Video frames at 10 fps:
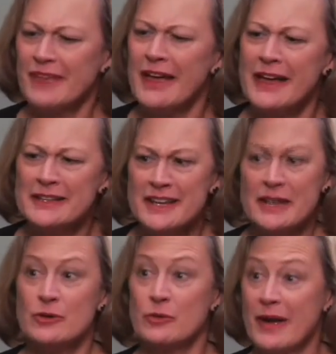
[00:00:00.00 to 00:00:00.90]
and
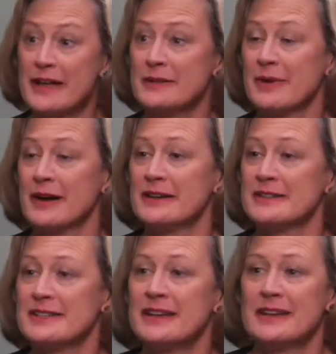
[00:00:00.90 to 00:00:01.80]

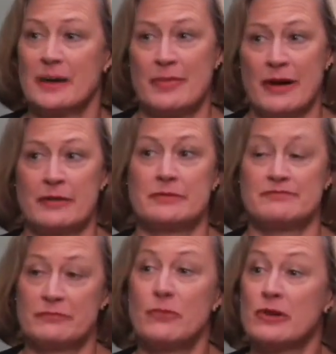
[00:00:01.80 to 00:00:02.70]
randomized about
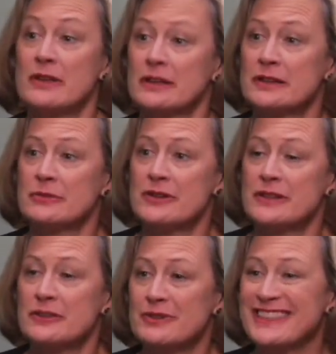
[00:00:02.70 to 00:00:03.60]
a little more
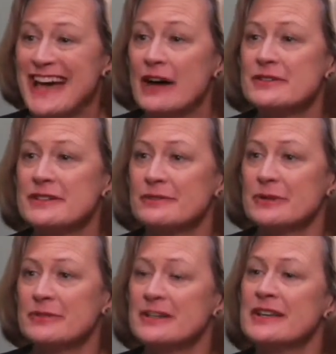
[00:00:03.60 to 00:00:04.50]
than 3,000
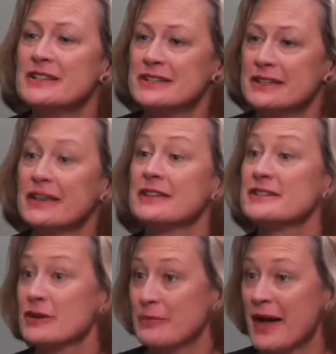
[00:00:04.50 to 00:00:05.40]
women to get
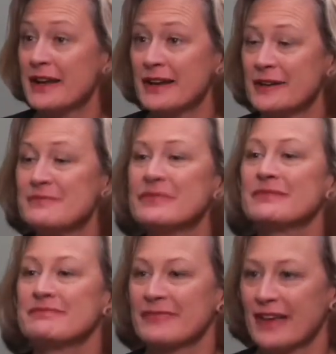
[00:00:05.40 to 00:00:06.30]
Zometa,
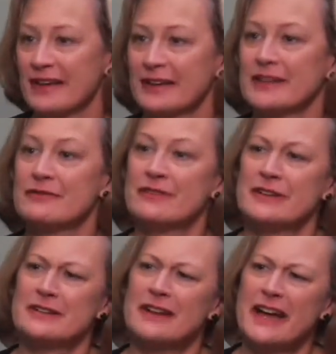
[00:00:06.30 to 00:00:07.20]

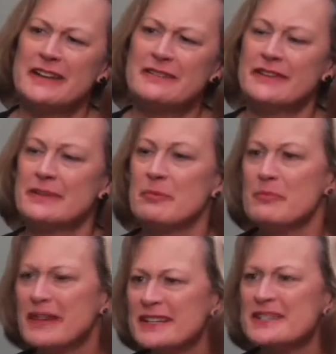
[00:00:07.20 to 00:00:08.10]
given kind of in a
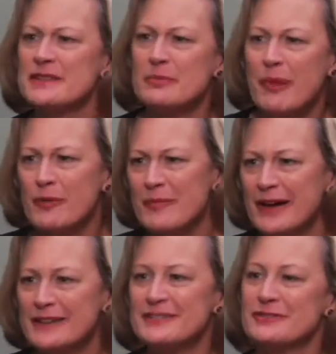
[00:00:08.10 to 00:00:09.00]
mix of the bone
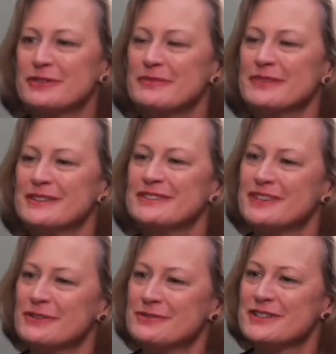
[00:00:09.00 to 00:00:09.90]
met treatment
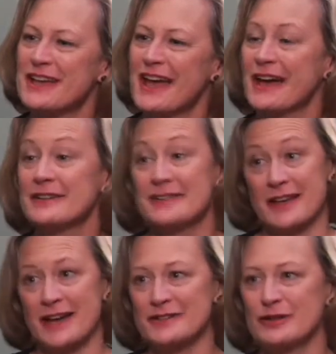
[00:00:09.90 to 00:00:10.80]
dose and the
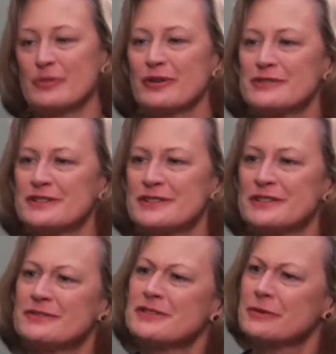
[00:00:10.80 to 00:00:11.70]
osteoporosis
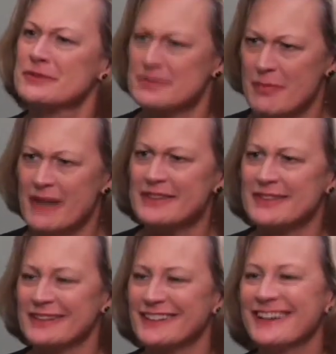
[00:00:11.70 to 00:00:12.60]
dose. So it was
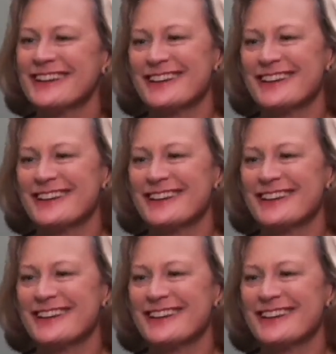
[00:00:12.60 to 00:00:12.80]
monthly